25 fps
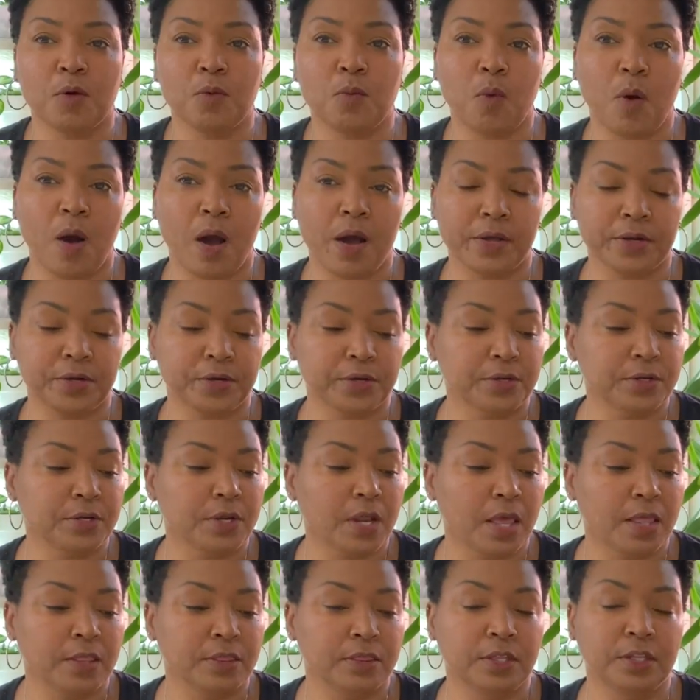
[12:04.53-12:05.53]

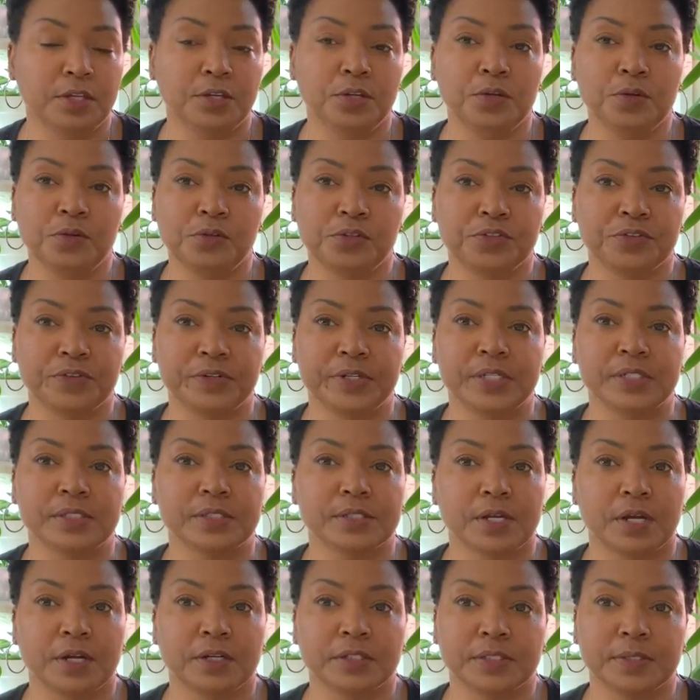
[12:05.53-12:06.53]
watered, the nutrients are